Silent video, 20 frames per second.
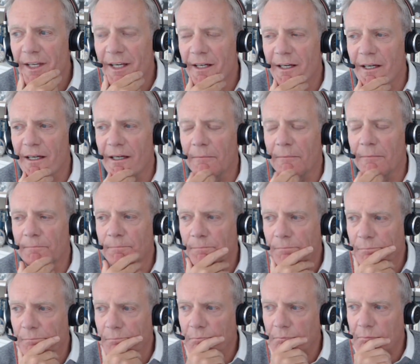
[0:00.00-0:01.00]
think,
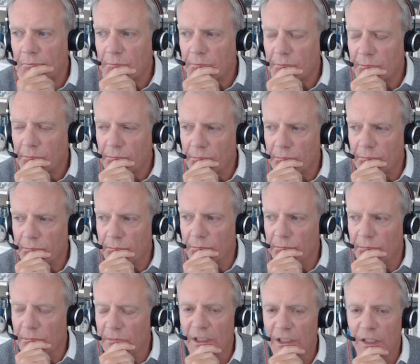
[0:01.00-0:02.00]
um,
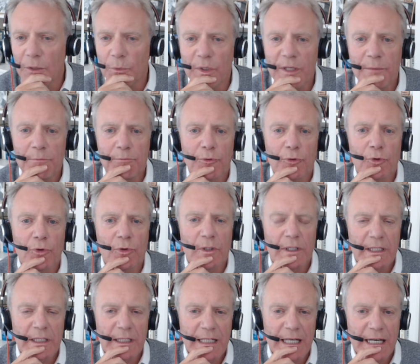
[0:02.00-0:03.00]
you know, we'd
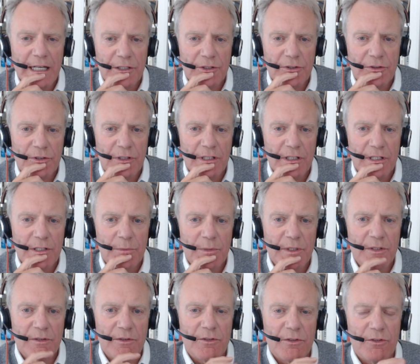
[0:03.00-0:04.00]
broadly categorize
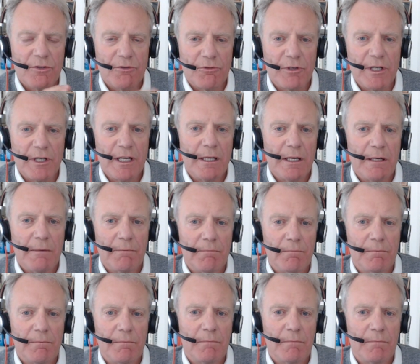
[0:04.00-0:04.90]
them in three